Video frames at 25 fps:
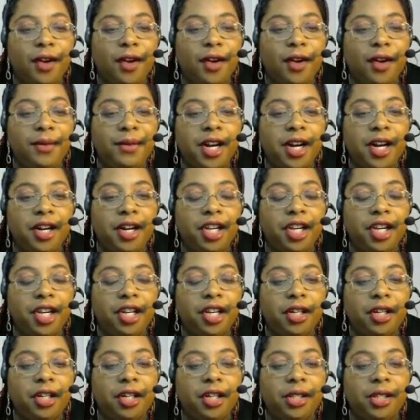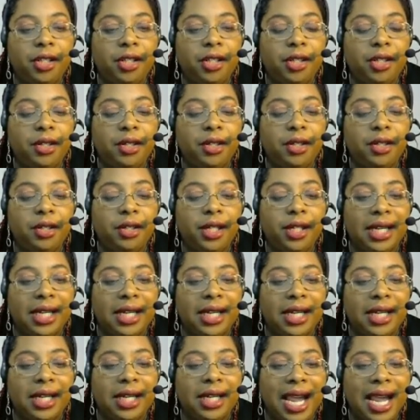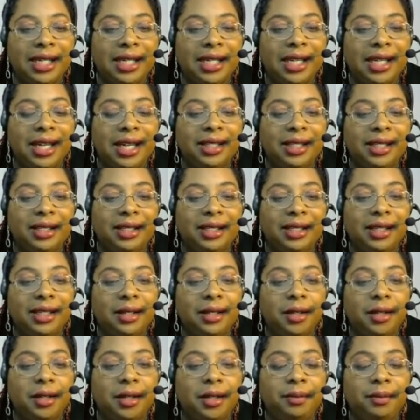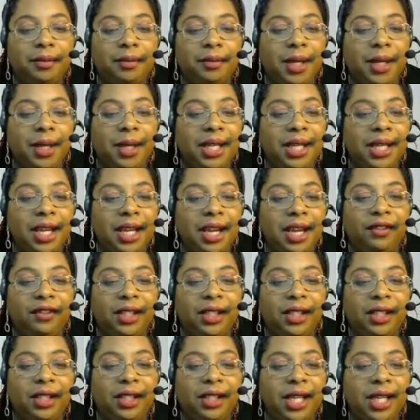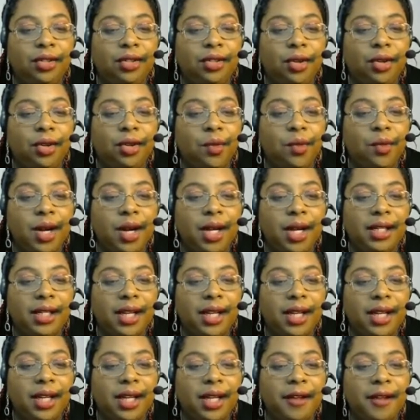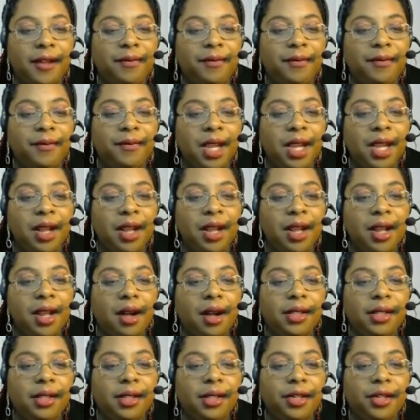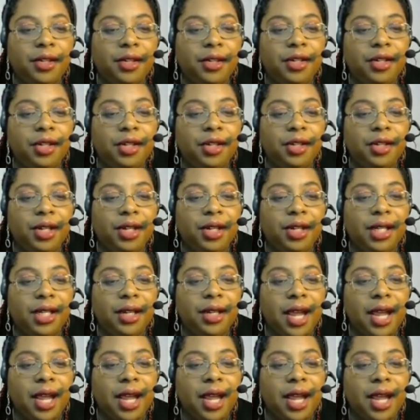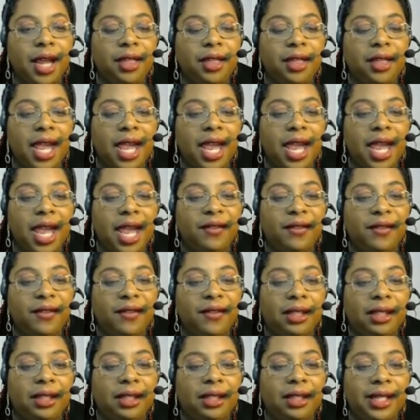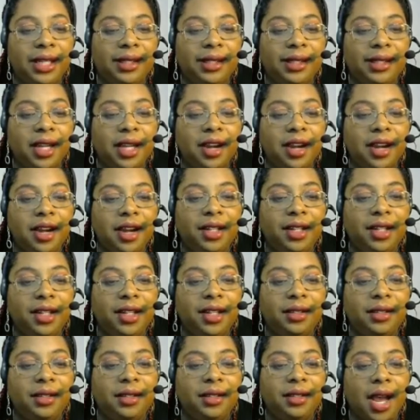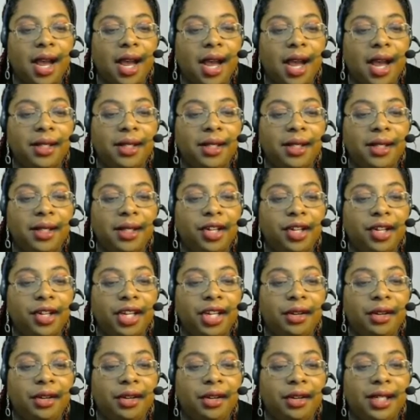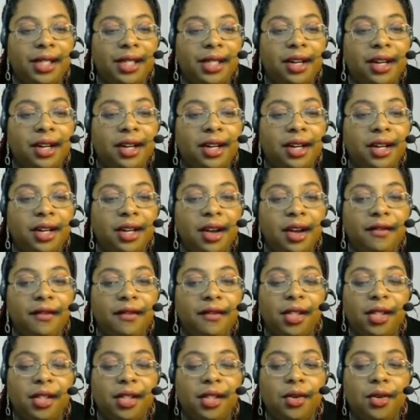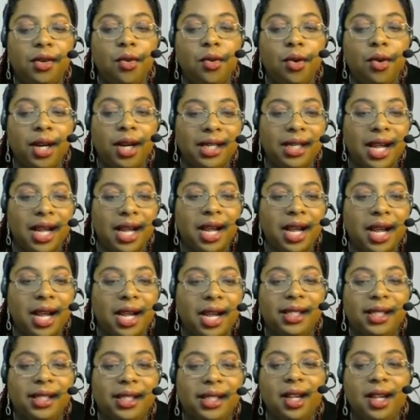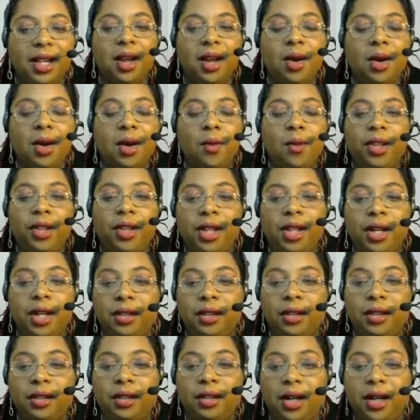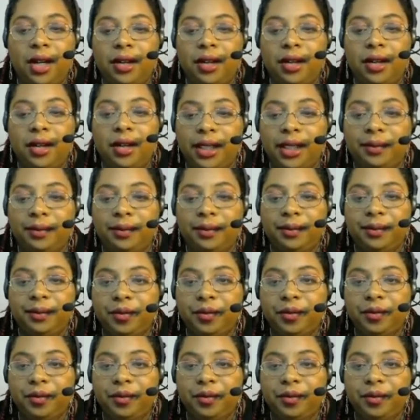from there your student can access the PDF links or whatnot. Also, they have a list of the topics or units that are covered to organize what they're learning.